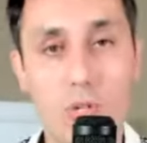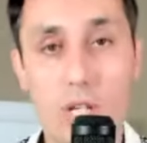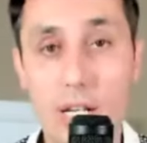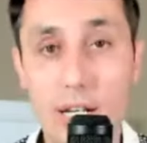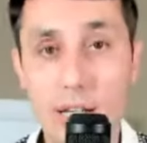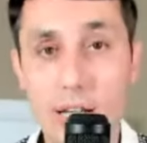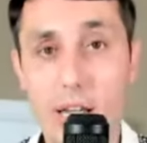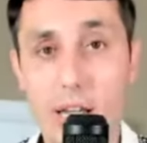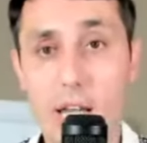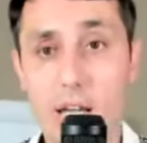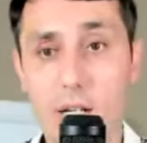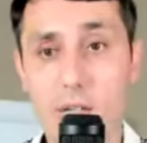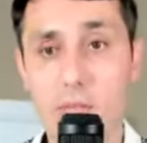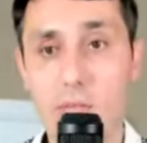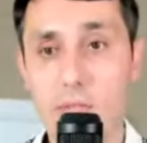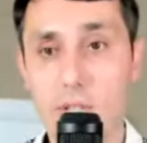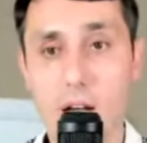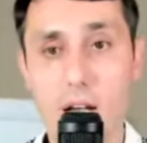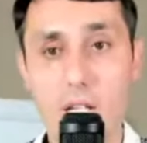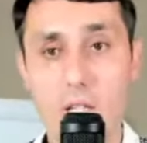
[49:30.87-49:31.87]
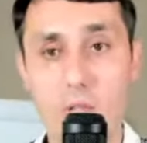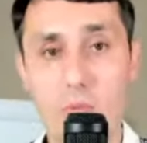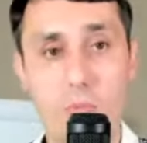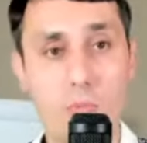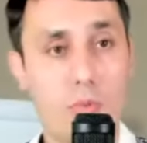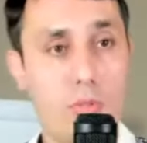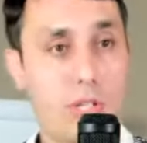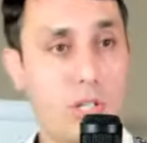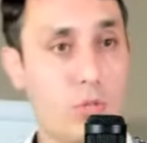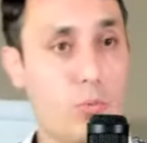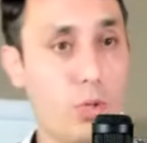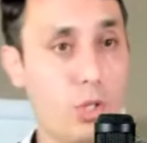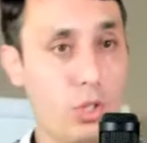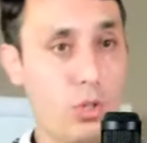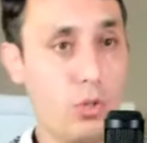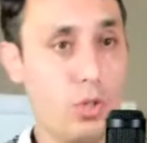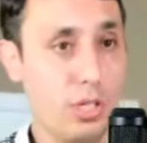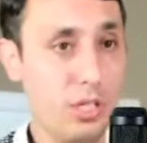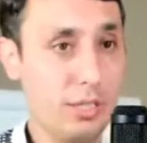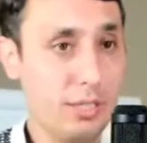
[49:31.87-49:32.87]
And again, guys, since we're
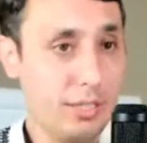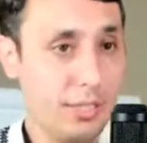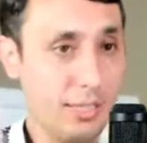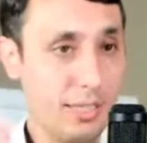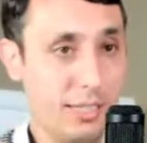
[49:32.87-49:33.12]
doing